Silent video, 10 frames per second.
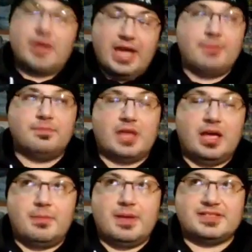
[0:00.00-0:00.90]
Okay,
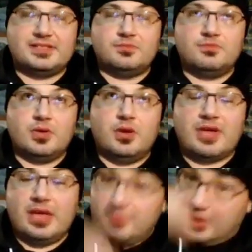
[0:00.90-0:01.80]
that makes
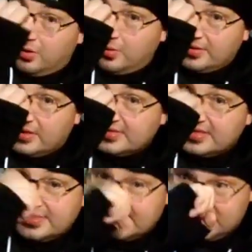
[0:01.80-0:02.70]
okay. All right,
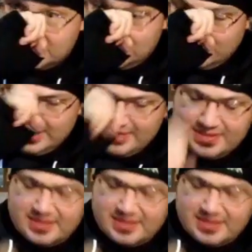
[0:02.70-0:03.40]
that's actually okay.